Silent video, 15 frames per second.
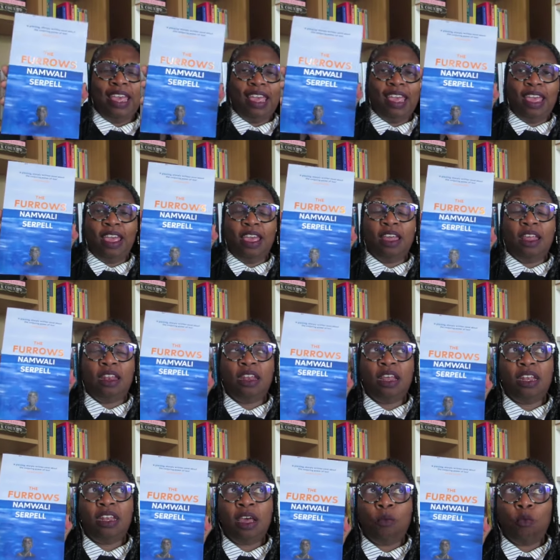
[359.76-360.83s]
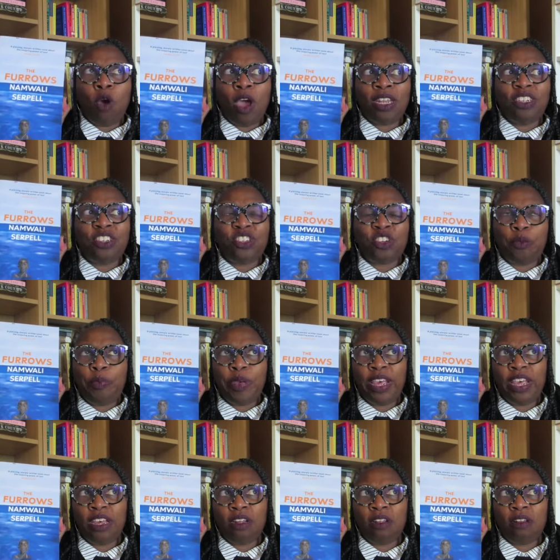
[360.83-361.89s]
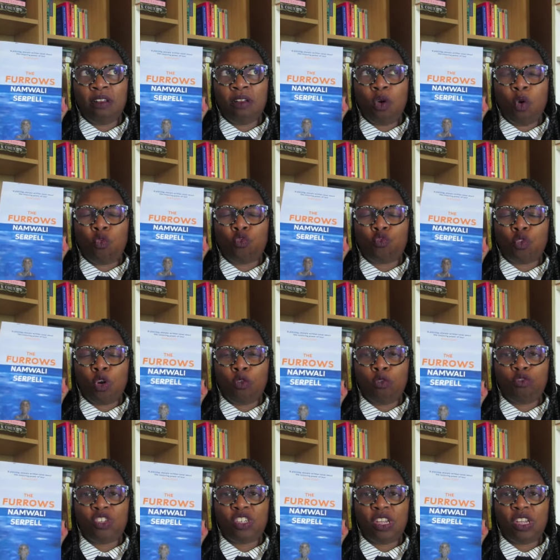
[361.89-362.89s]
And Namwali Serpell wrote